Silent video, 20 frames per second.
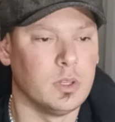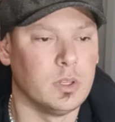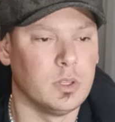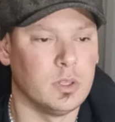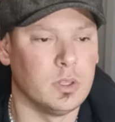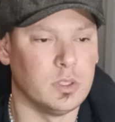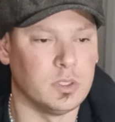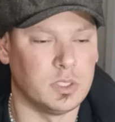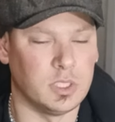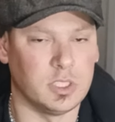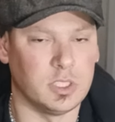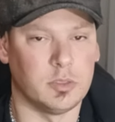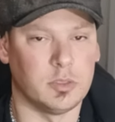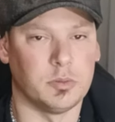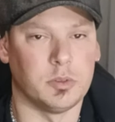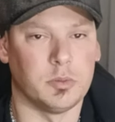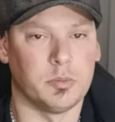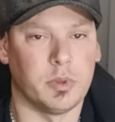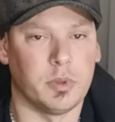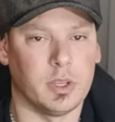and systems
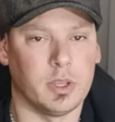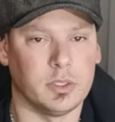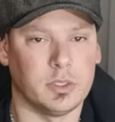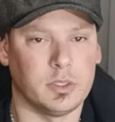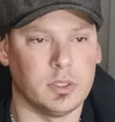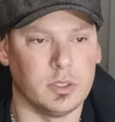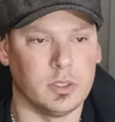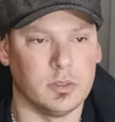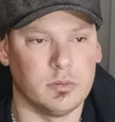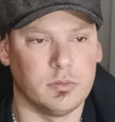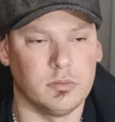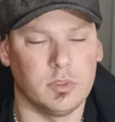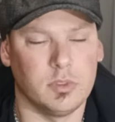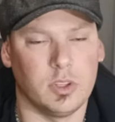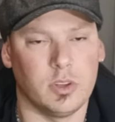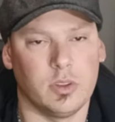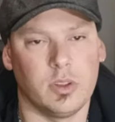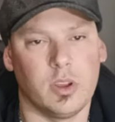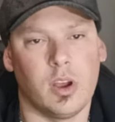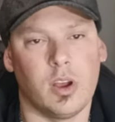in place that, you know,
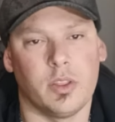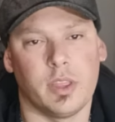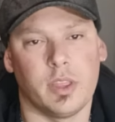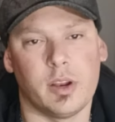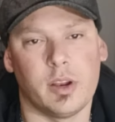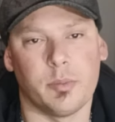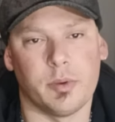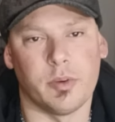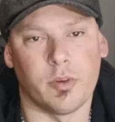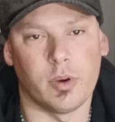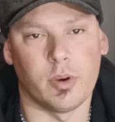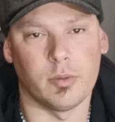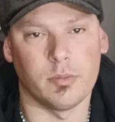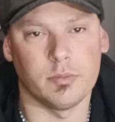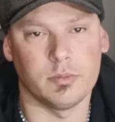oh, that'll be right.